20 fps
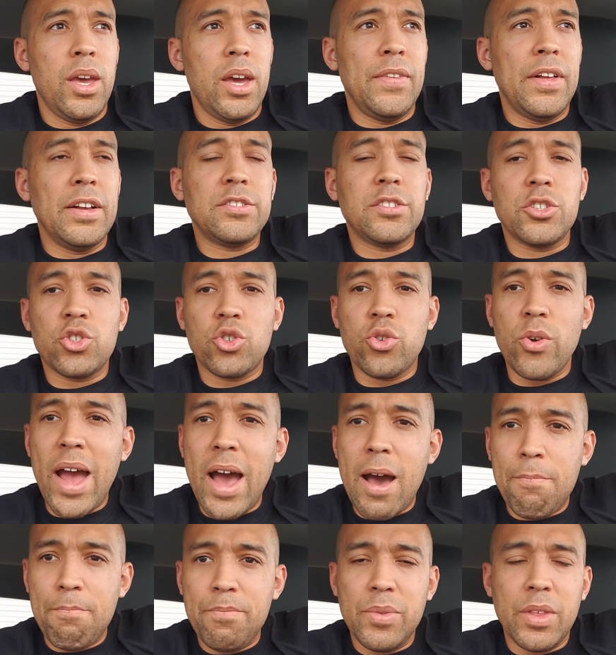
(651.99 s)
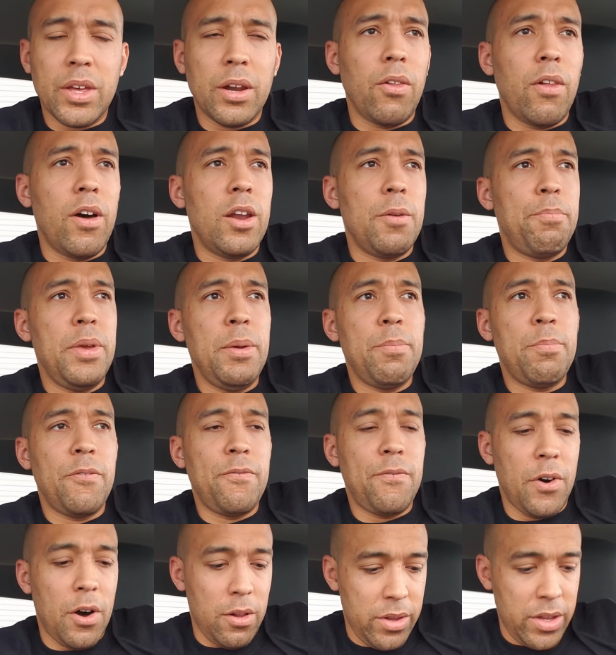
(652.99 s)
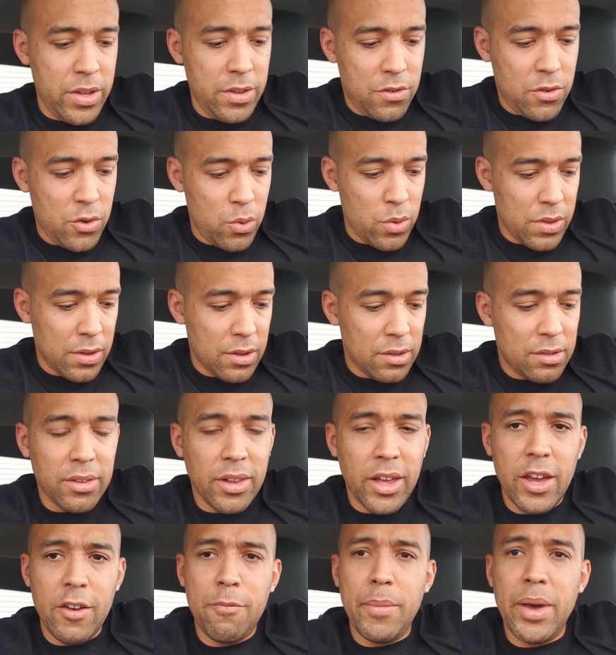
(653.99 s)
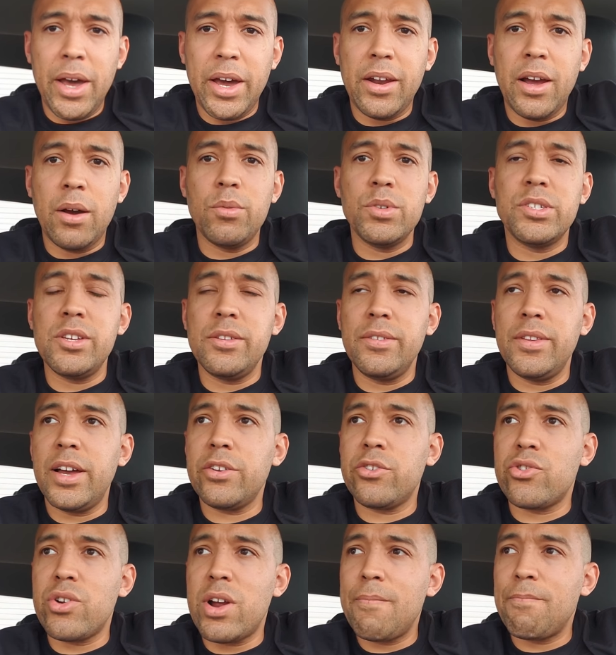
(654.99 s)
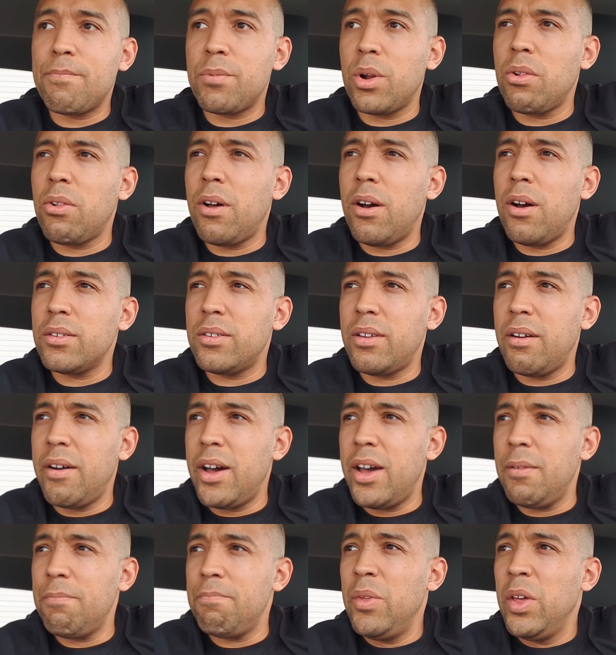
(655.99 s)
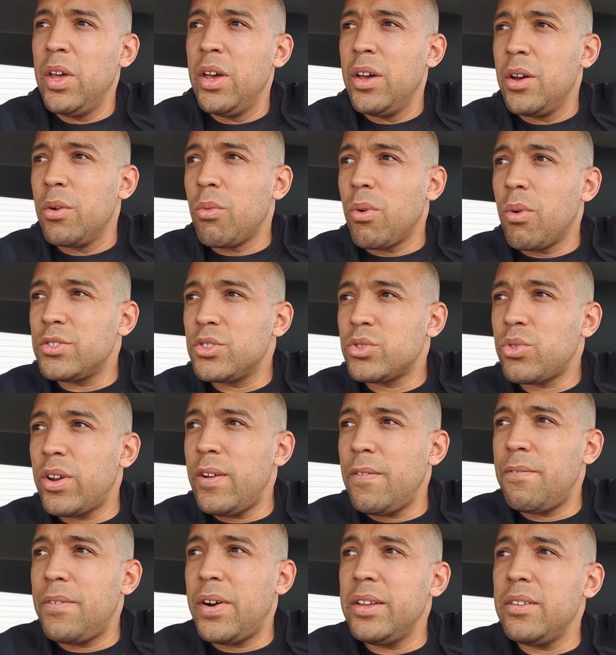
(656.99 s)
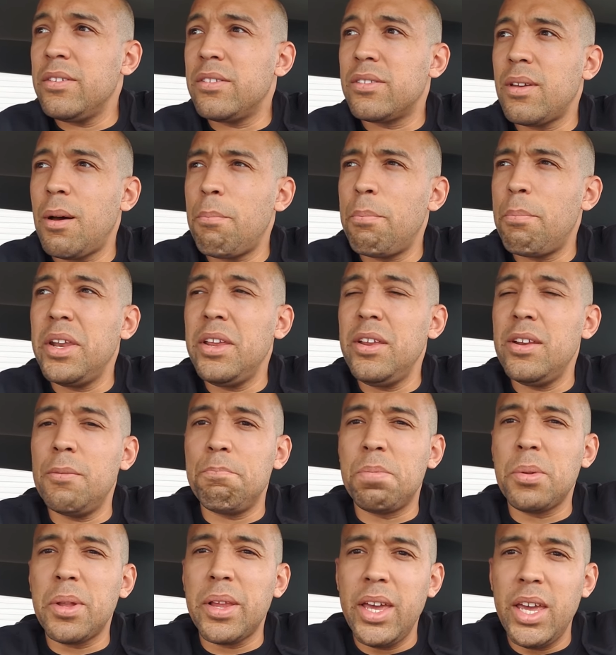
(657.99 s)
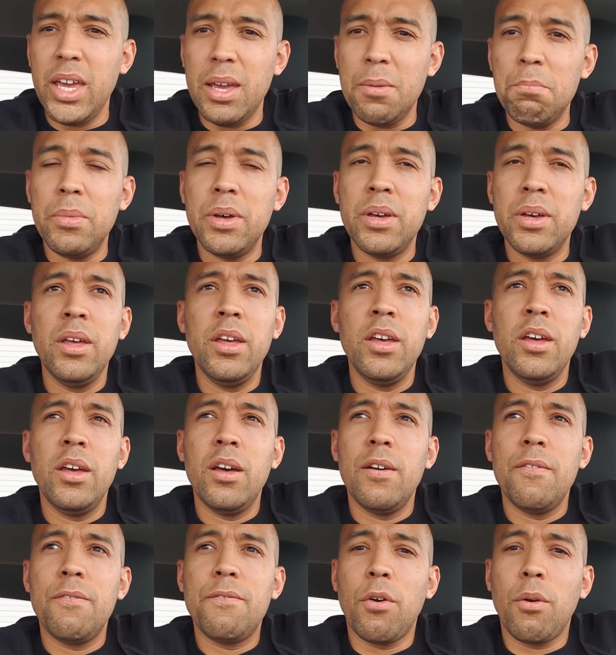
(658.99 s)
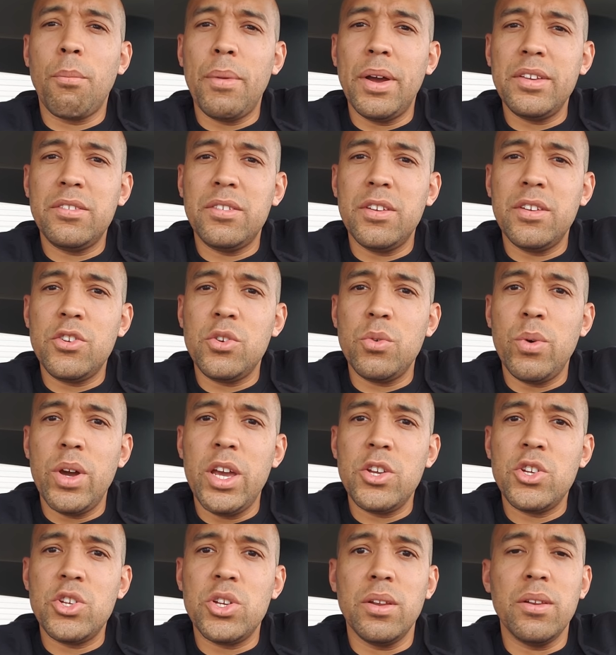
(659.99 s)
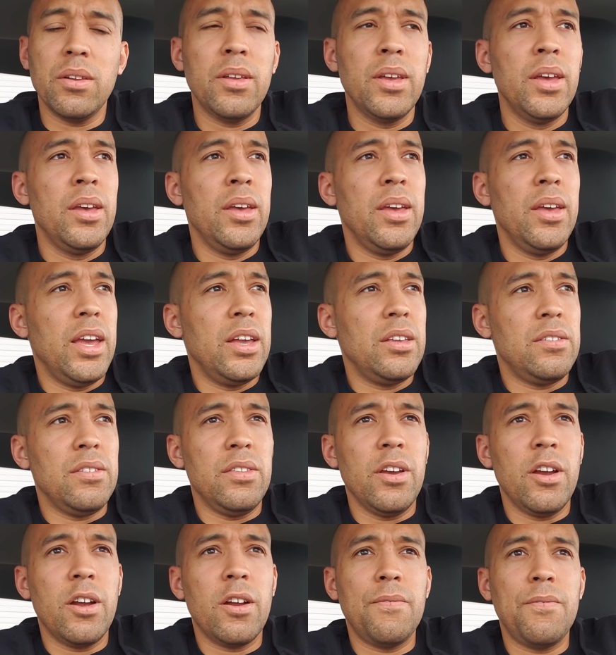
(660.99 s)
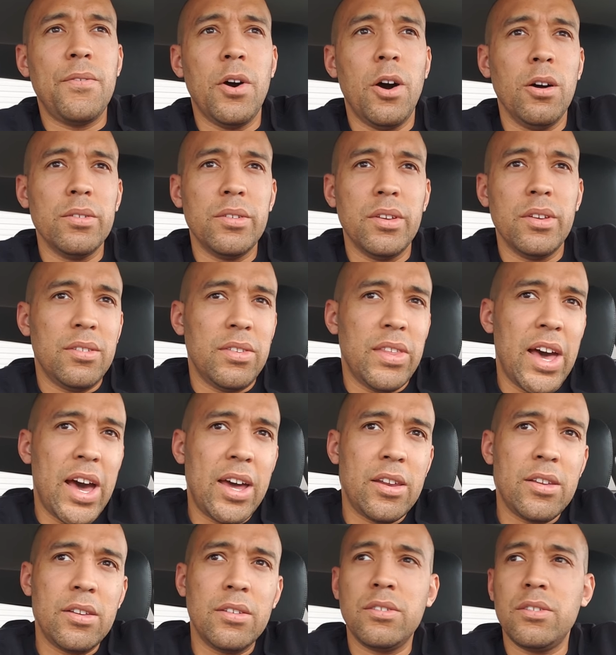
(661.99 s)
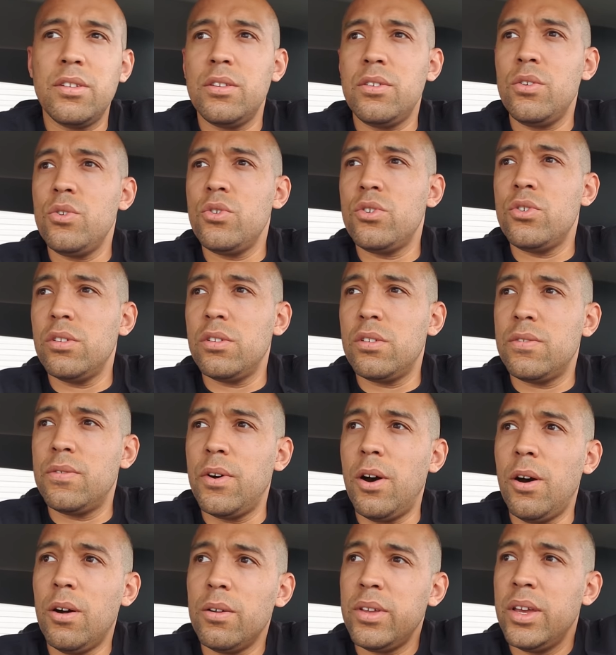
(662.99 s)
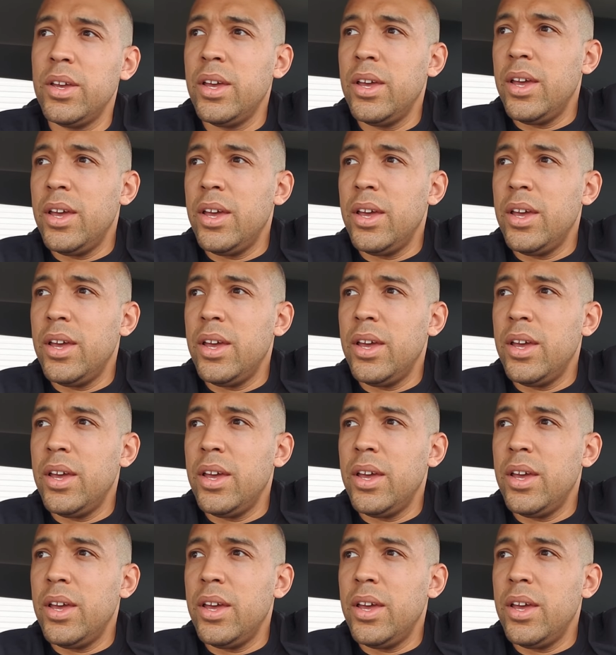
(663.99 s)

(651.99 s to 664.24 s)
And that's a trap that a lot of people fall into in this life, man. I was in that trap for a long time, where I was trying to find somebody to blame for my situation. It's their fault. It's that institution's fault.